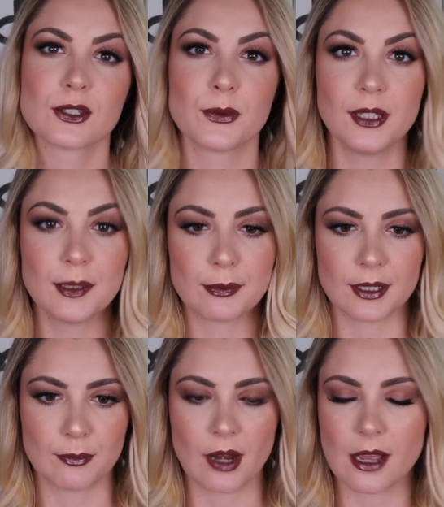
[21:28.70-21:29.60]
It's a really
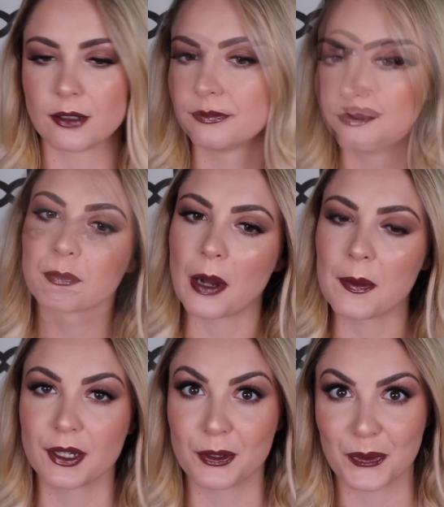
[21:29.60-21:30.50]
pretty brown.
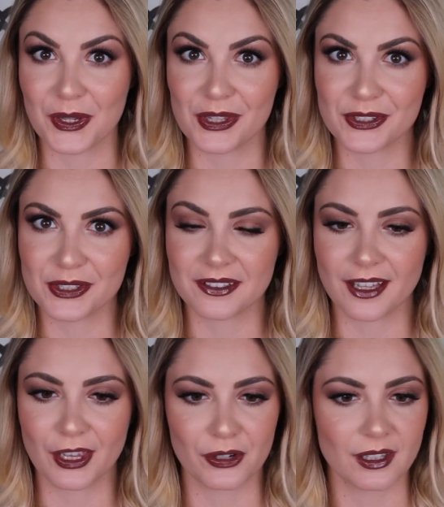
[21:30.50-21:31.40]
Probably gonna wear this
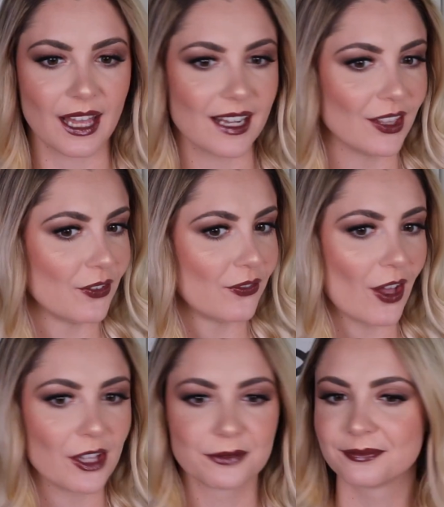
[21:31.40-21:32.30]
color a lot in the
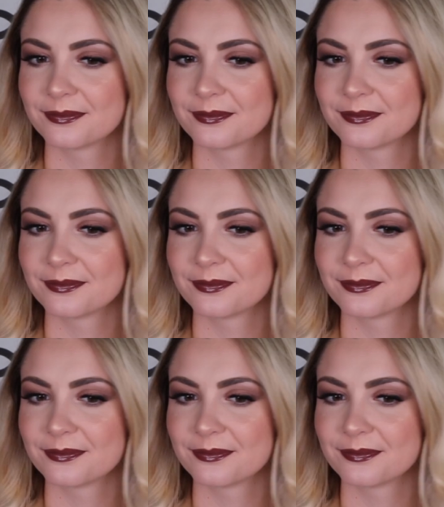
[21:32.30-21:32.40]
fall.